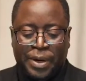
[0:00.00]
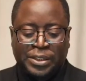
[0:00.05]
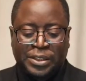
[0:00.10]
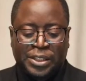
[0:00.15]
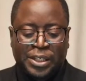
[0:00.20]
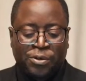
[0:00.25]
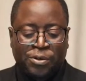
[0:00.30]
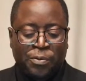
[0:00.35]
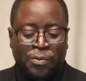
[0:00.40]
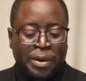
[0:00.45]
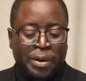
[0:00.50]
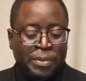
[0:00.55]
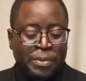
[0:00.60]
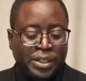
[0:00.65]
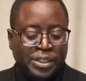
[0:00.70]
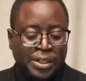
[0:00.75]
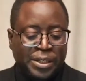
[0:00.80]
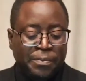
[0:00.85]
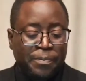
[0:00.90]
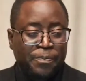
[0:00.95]
and general
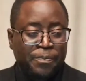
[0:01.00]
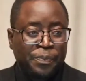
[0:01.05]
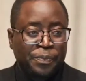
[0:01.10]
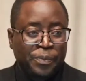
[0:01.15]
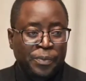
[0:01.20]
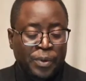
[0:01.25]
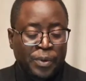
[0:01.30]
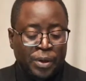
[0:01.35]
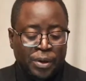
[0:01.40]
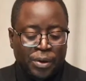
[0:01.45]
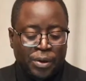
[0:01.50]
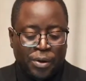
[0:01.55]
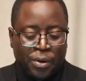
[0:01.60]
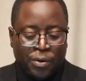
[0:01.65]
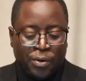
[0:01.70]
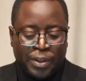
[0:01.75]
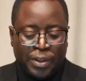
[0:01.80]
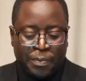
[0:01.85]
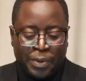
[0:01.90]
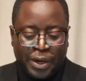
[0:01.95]
membership
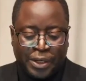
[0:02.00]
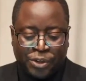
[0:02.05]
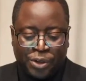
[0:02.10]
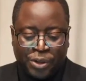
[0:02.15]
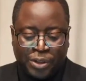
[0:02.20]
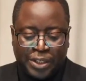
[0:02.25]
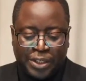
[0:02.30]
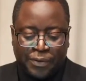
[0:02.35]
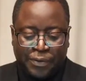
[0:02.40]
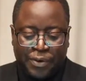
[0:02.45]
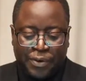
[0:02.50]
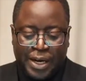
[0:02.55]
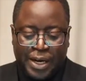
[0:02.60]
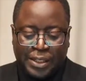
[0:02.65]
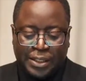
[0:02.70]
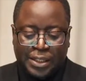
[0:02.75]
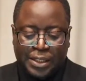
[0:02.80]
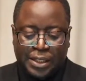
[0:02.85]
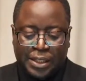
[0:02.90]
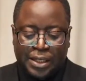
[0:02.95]
of the Patriotic
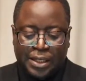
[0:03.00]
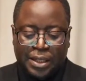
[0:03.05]
Front,